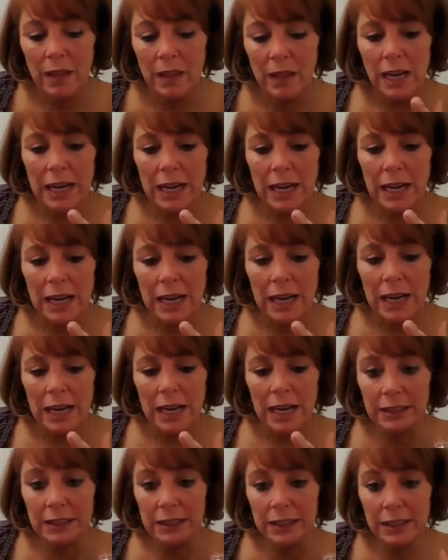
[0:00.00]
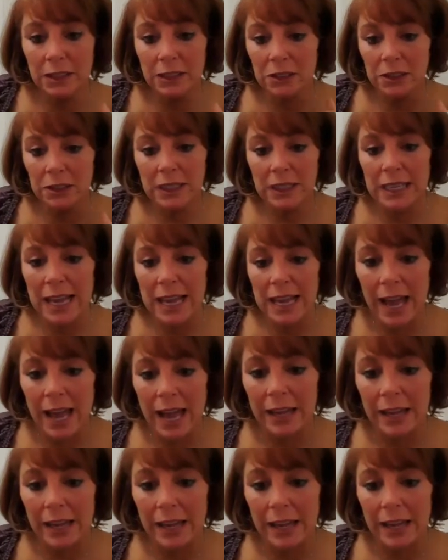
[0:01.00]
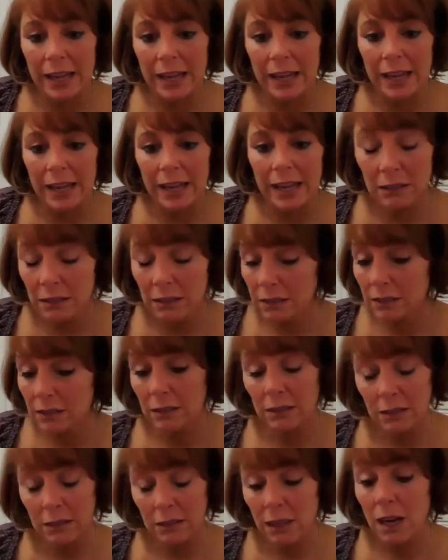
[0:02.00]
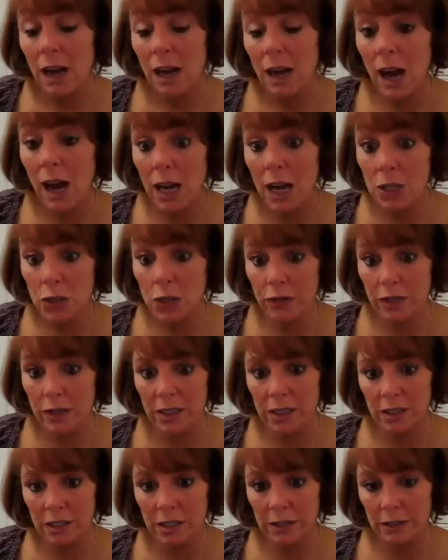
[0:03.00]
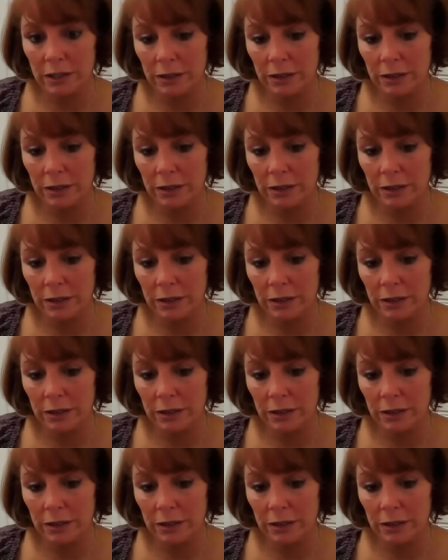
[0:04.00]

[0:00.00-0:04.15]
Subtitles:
And it literally has hundreds